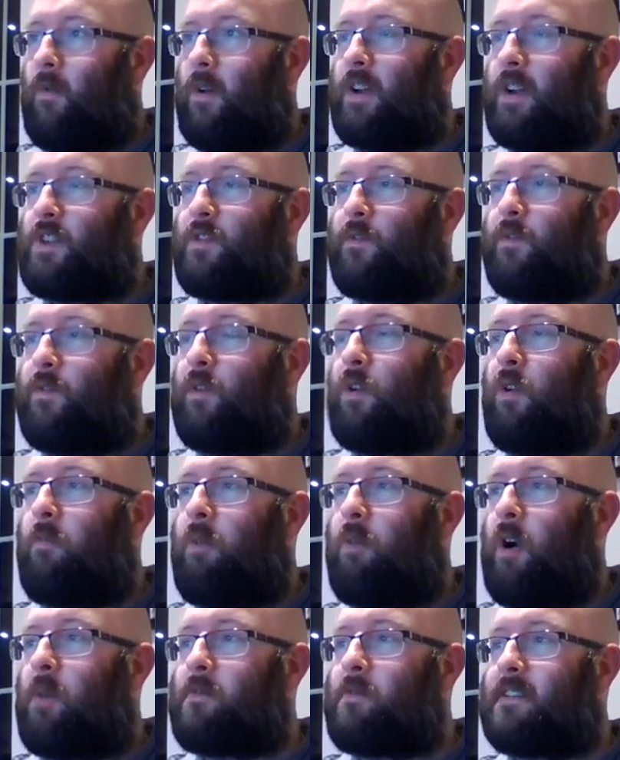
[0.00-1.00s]
which
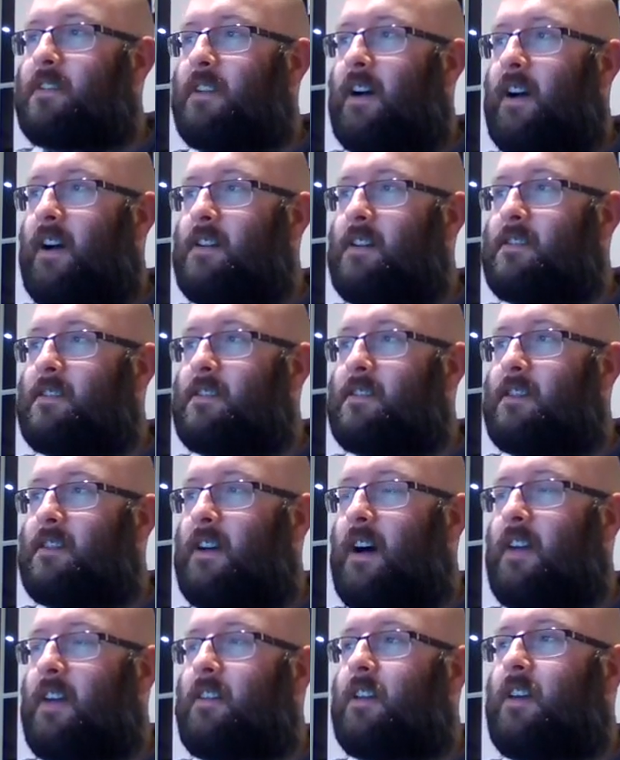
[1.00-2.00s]
4 pop stars
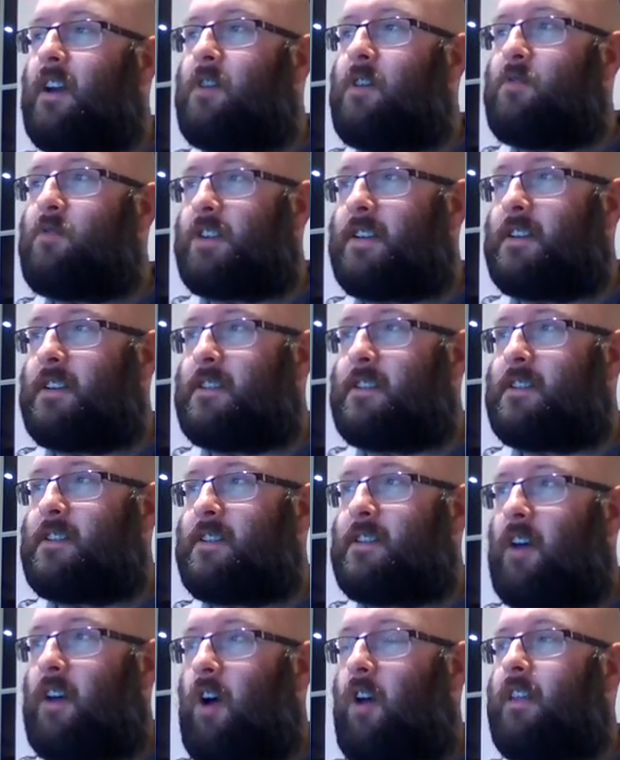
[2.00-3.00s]
are the
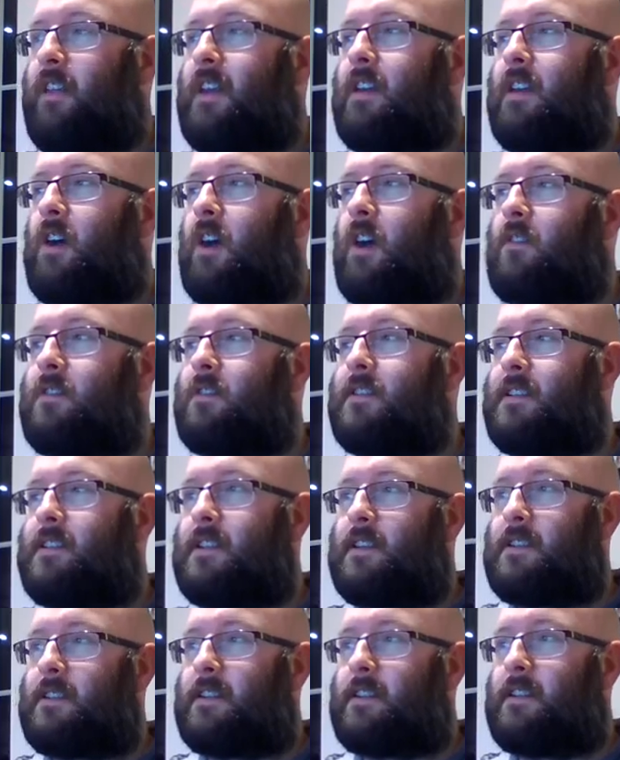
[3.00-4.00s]
coaches on the current
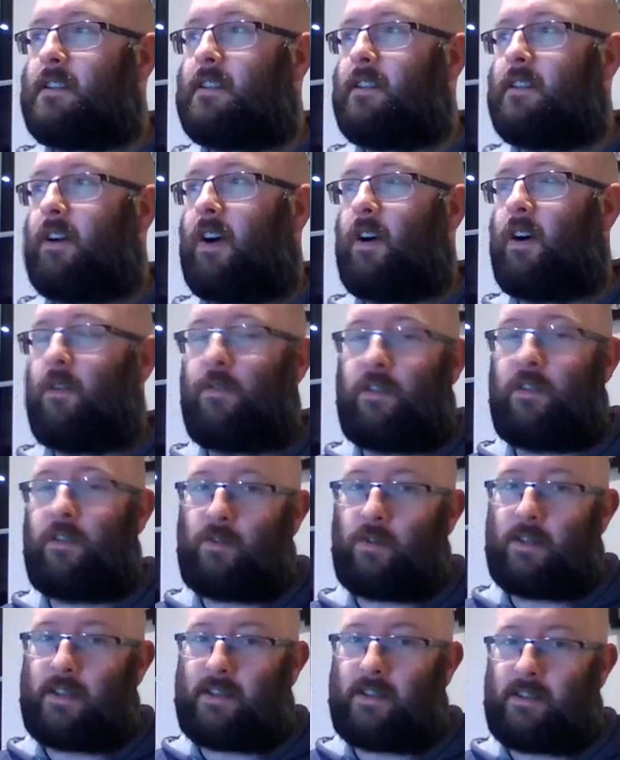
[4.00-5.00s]
season of The
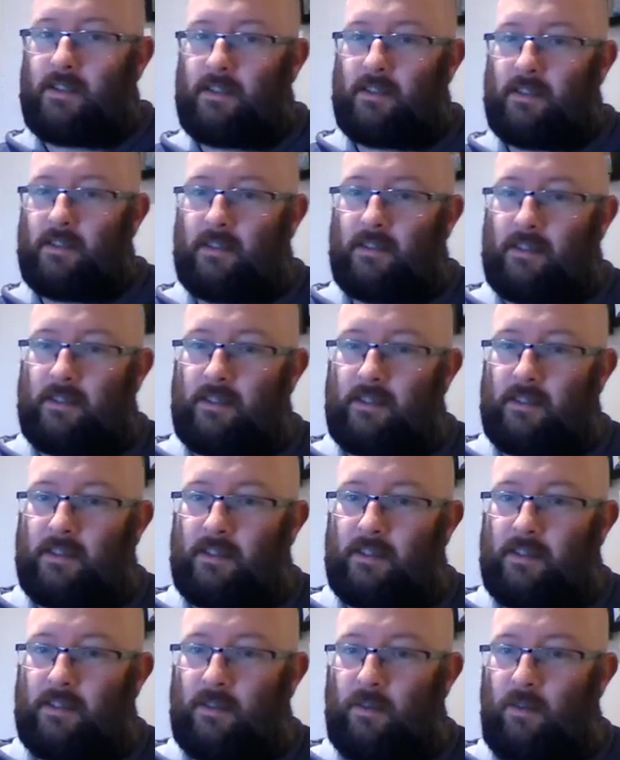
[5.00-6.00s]
Voice?
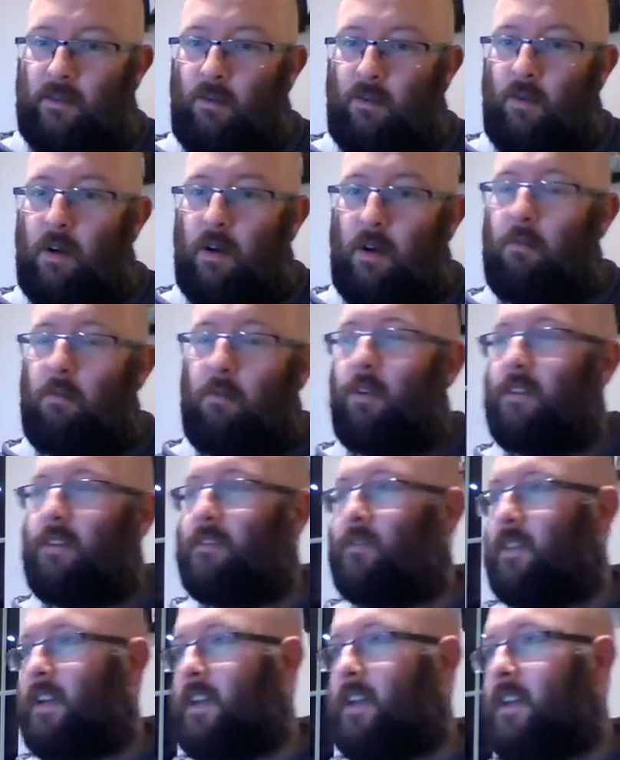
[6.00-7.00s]
1
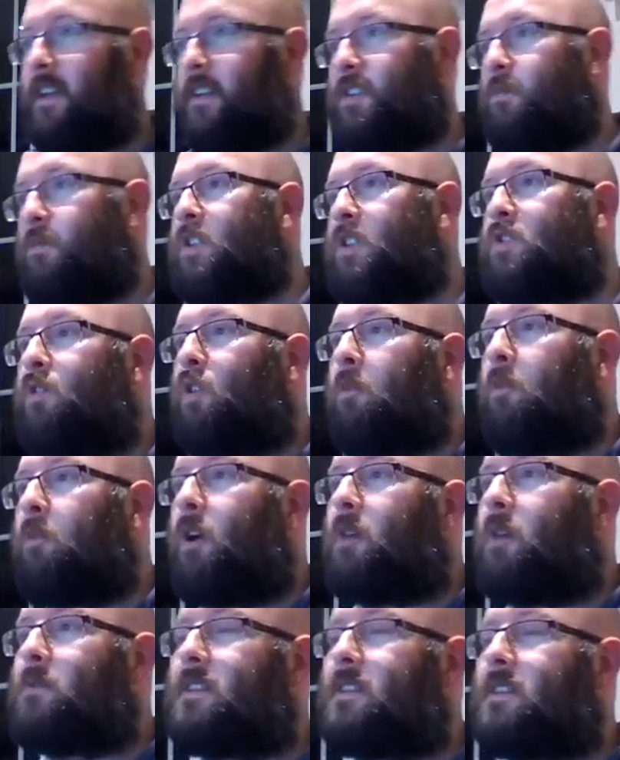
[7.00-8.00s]
point for each. Which
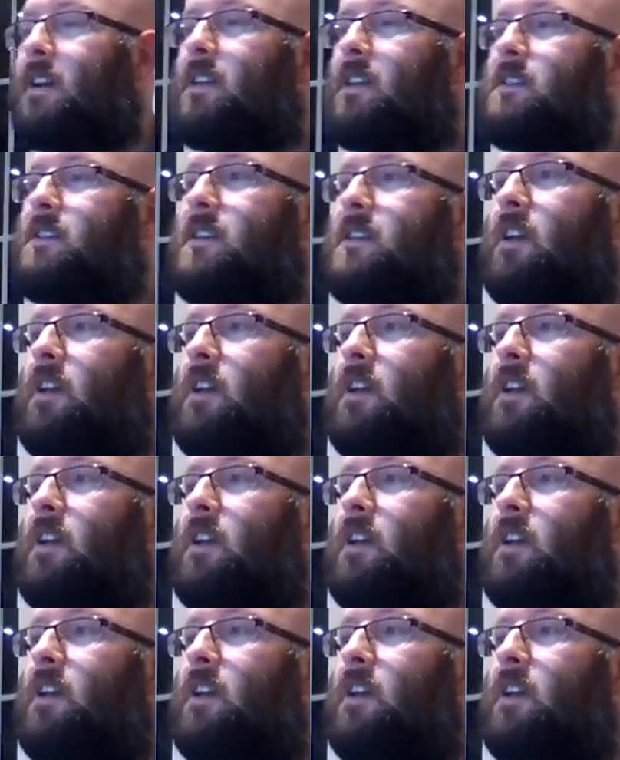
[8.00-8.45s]
4 pop stars